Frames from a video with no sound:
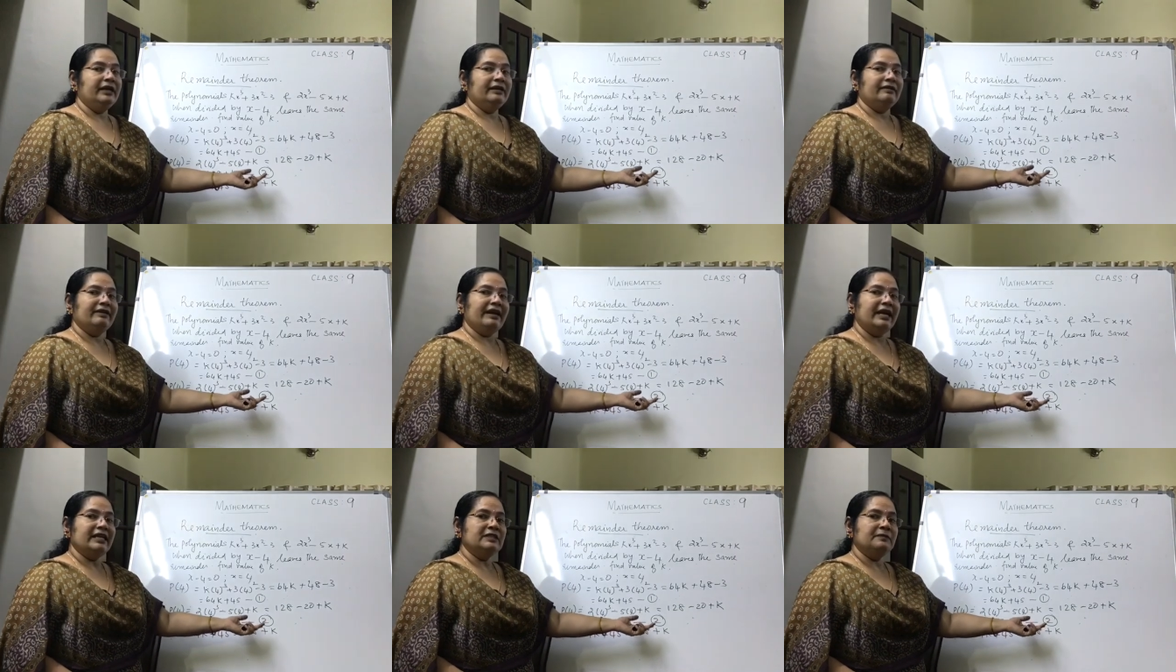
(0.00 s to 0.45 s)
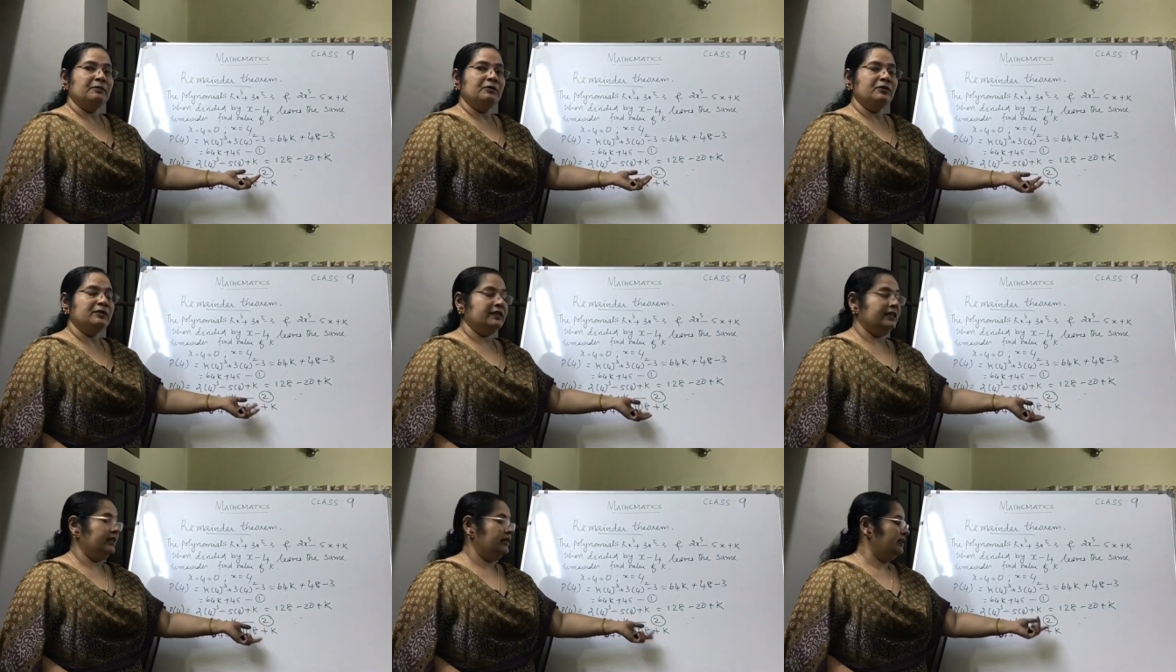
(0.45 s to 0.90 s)

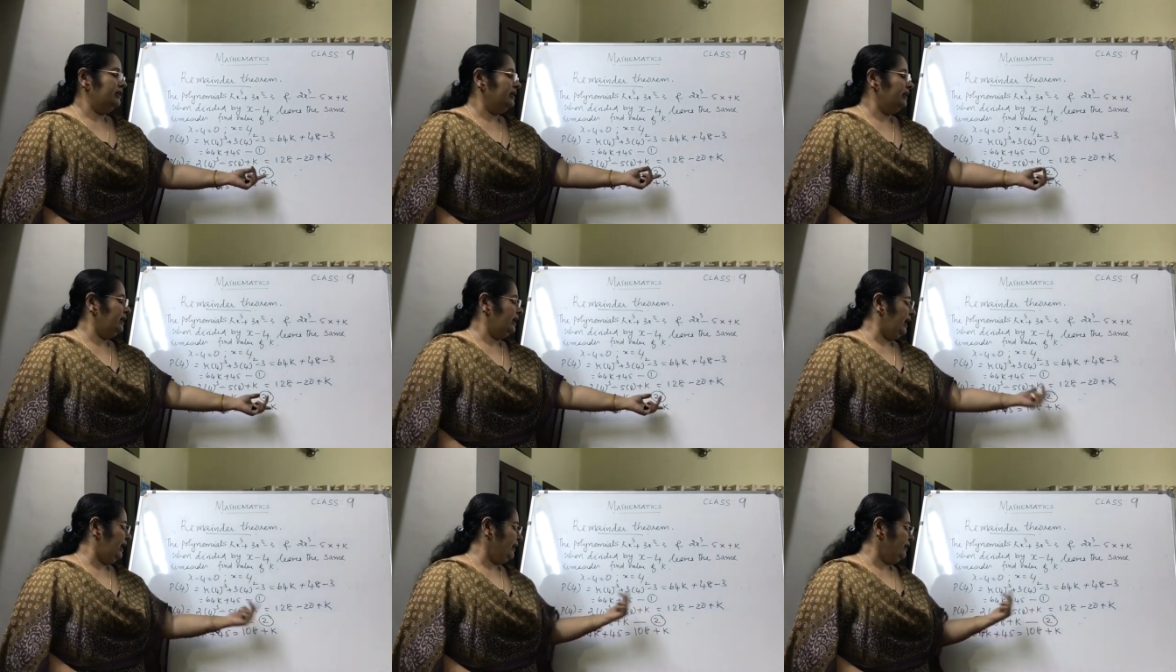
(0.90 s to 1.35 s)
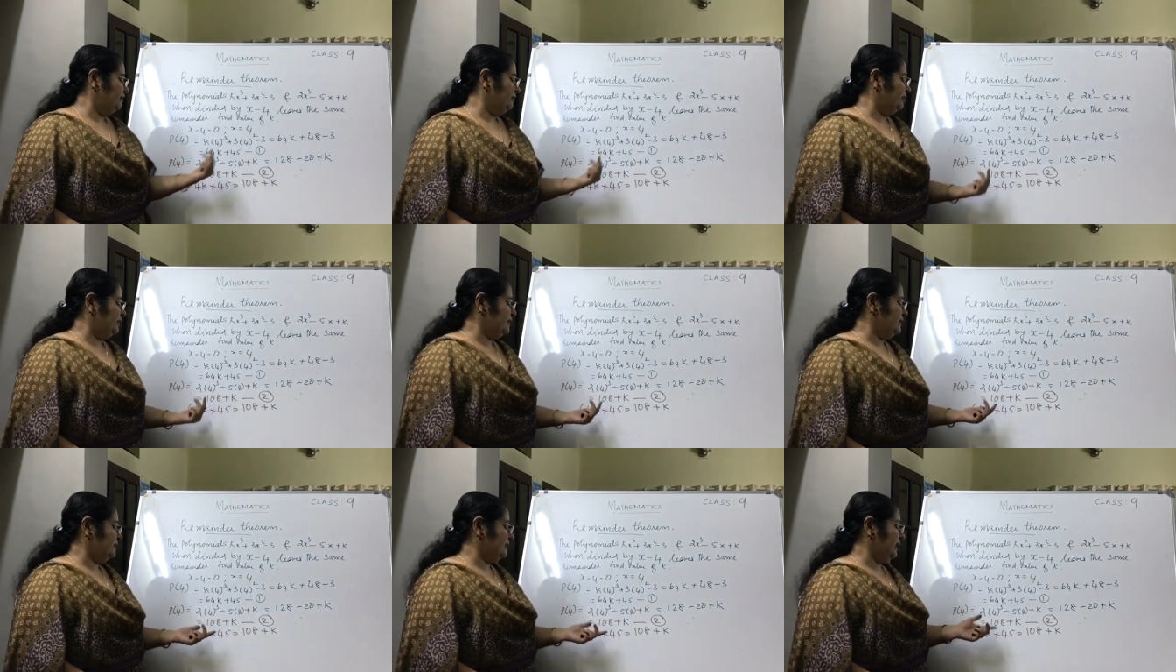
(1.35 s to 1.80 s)
transposing k to
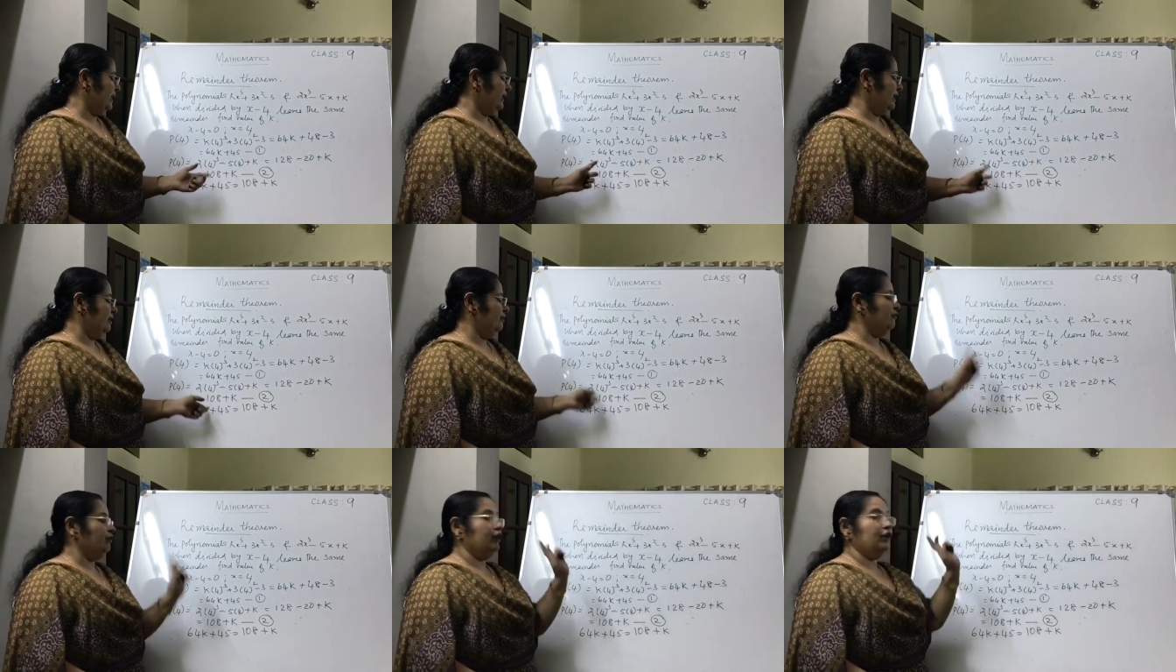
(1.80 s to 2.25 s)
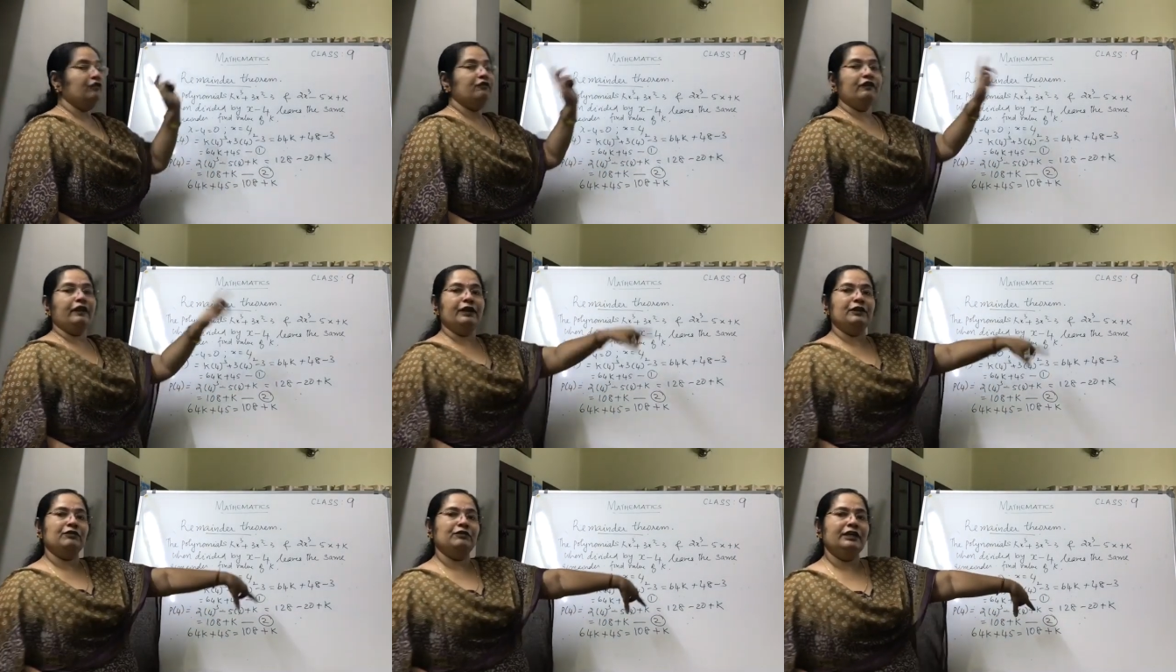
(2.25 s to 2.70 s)
this side and
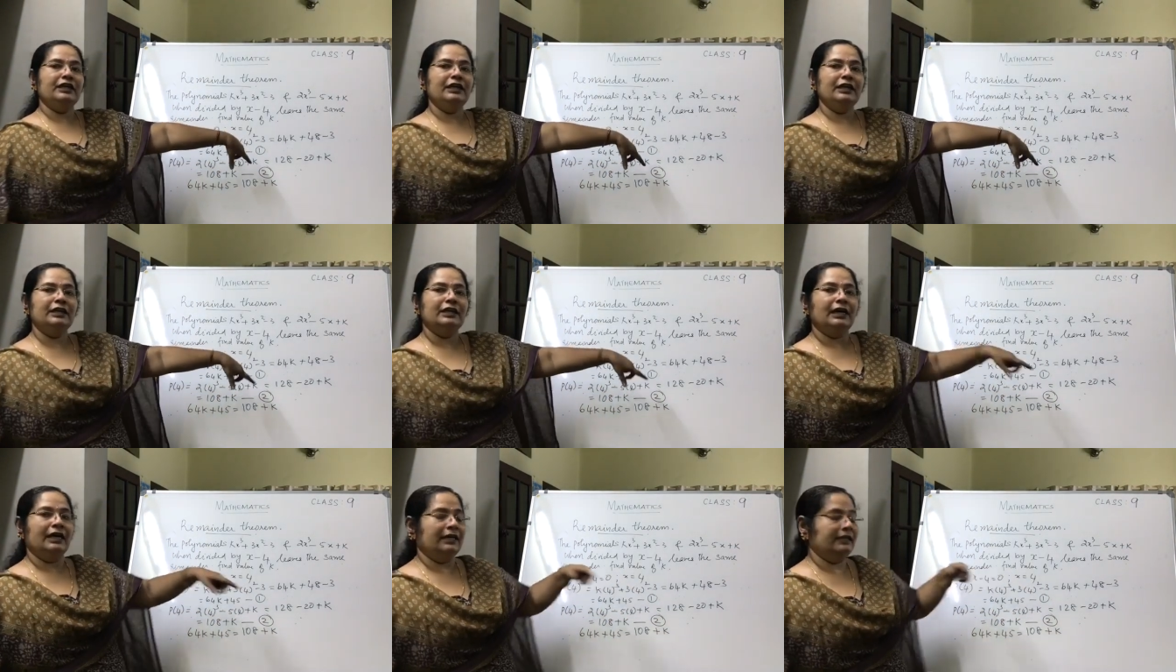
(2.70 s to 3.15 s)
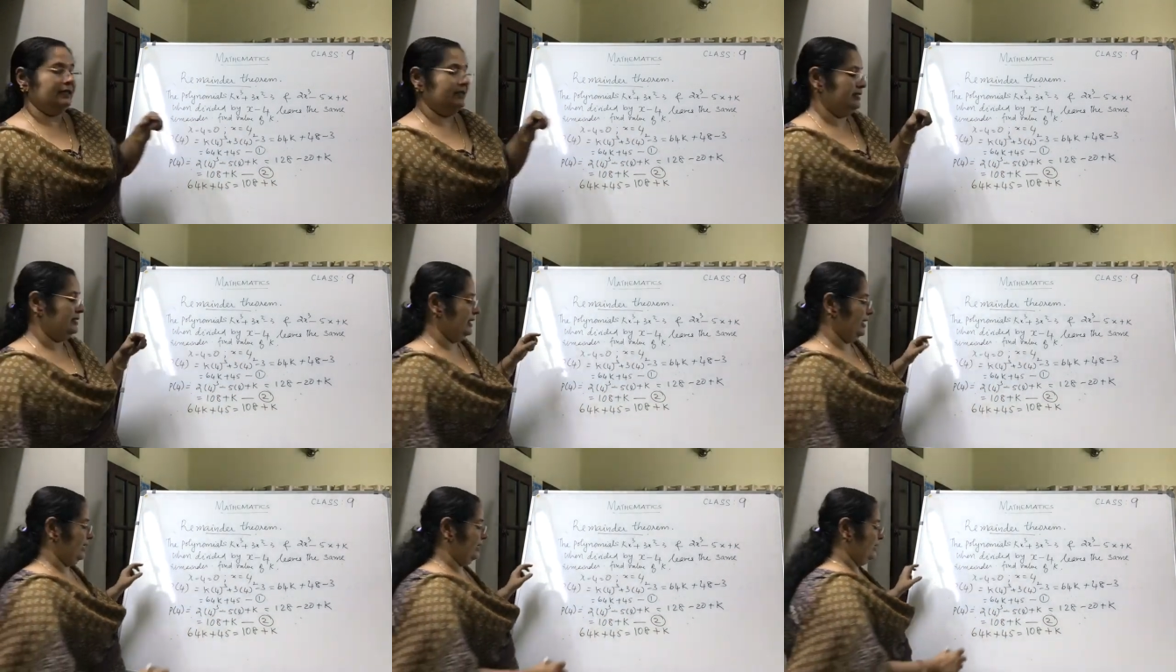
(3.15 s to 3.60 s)
45 to the other
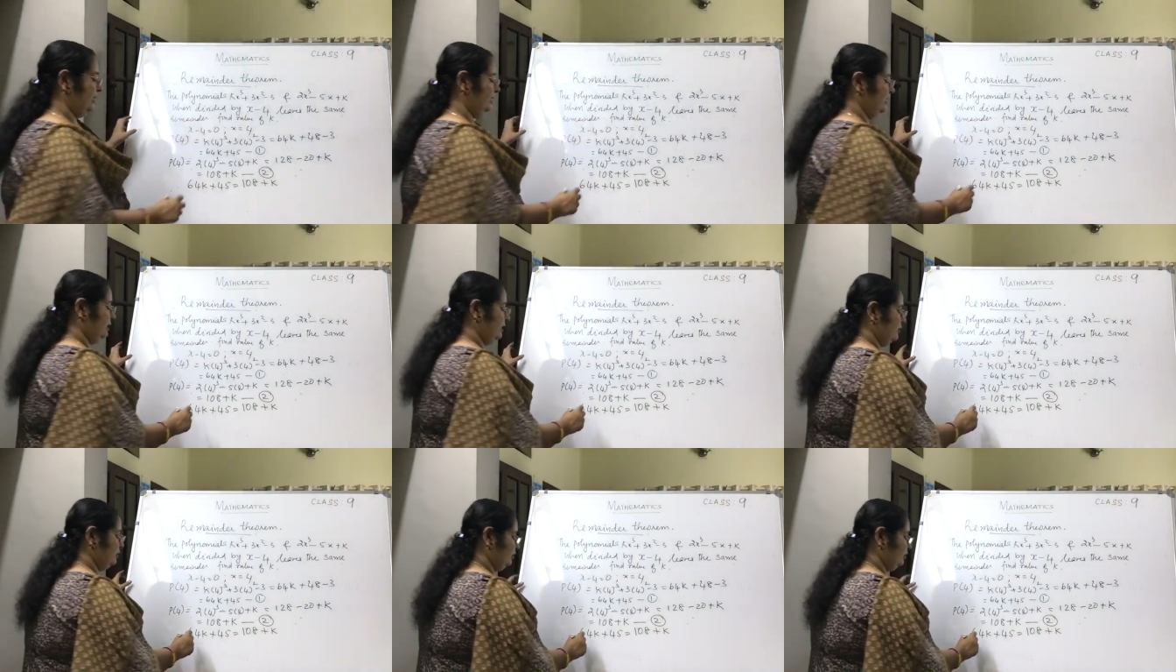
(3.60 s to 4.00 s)
side. So